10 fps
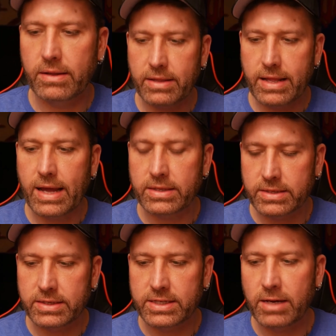that
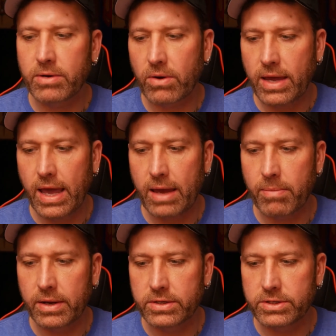seemed okay,
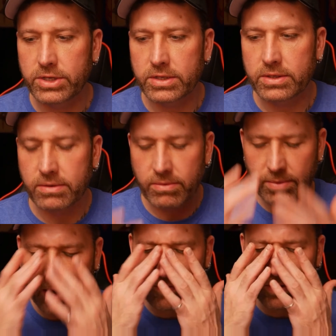but just
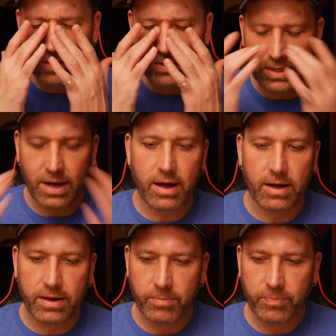when I first
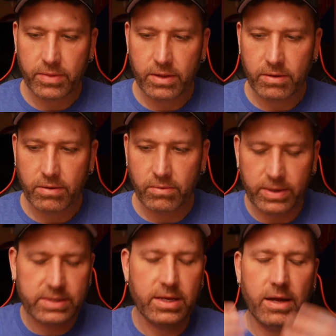saw
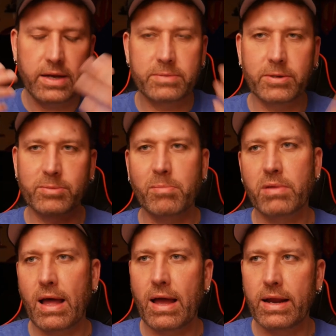RZA and he's supposed to be
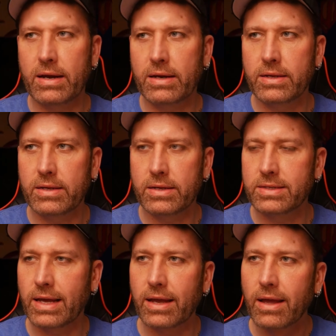blind, and
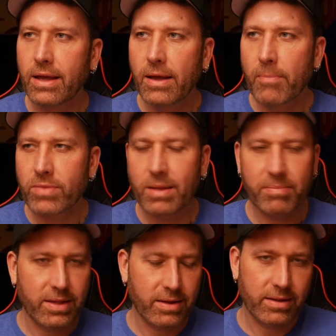it's like
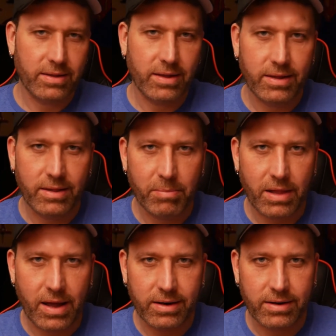the
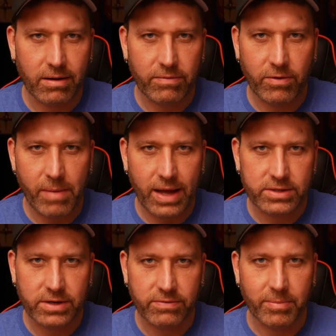blind kung fu
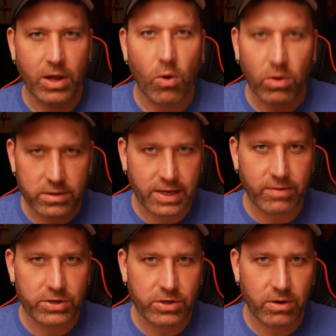master from the old
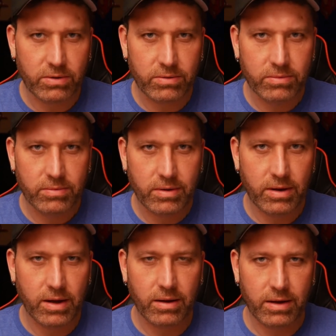TV show
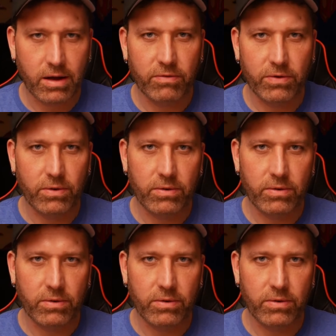Kung Fu,